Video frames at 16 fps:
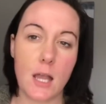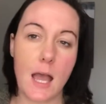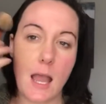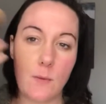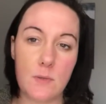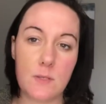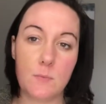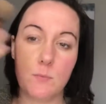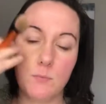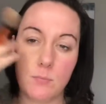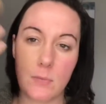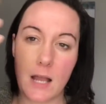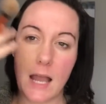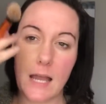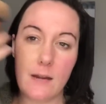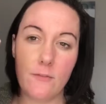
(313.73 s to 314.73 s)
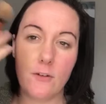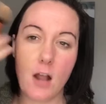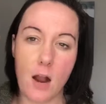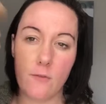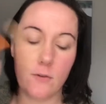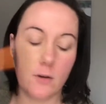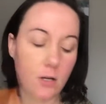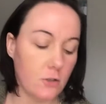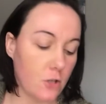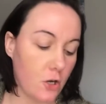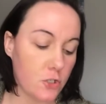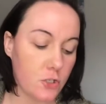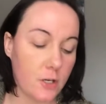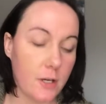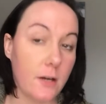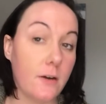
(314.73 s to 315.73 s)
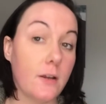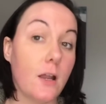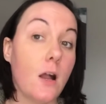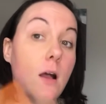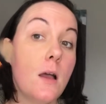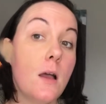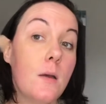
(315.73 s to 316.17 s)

I was kind of covering a larger area.